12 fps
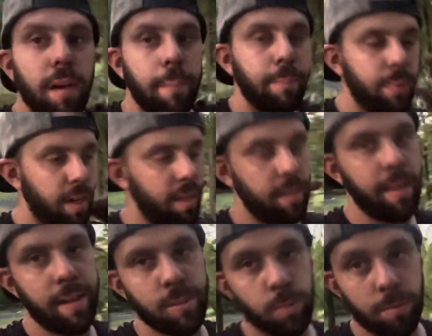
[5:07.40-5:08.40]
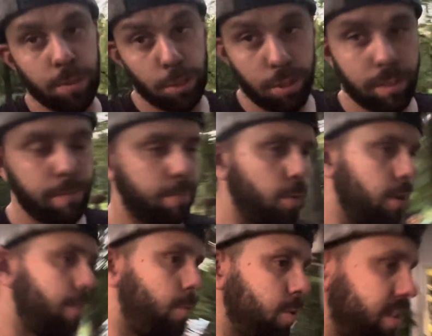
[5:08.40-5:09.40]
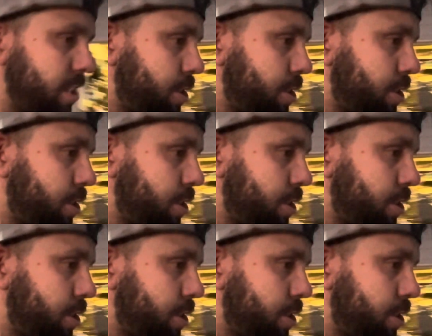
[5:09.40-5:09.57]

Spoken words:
But that is what we are looking for this